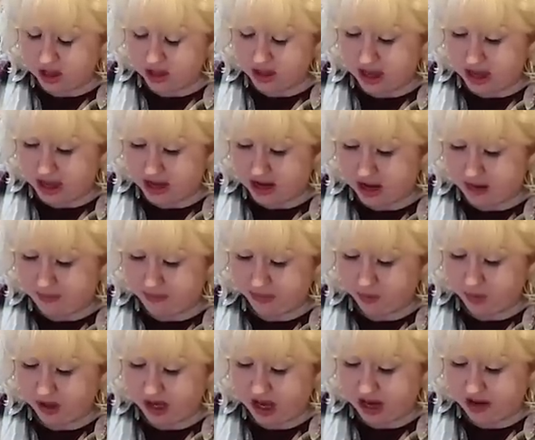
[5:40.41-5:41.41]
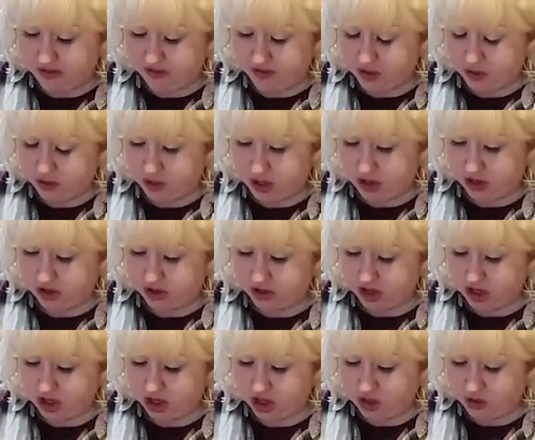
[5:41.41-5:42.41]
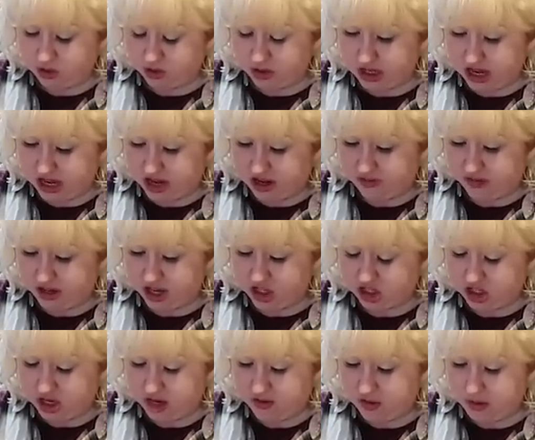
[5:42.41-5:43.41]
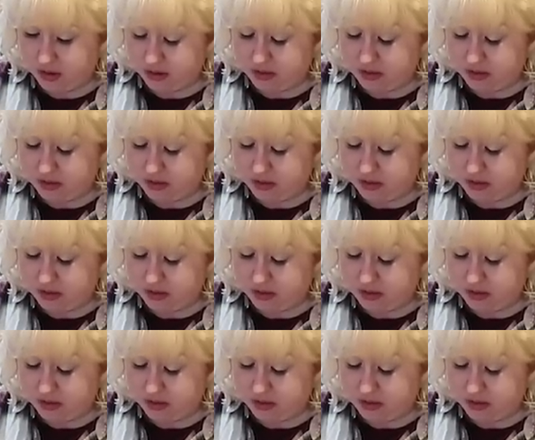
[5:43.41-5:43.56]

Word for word: that um, we got a few years use out of each of them.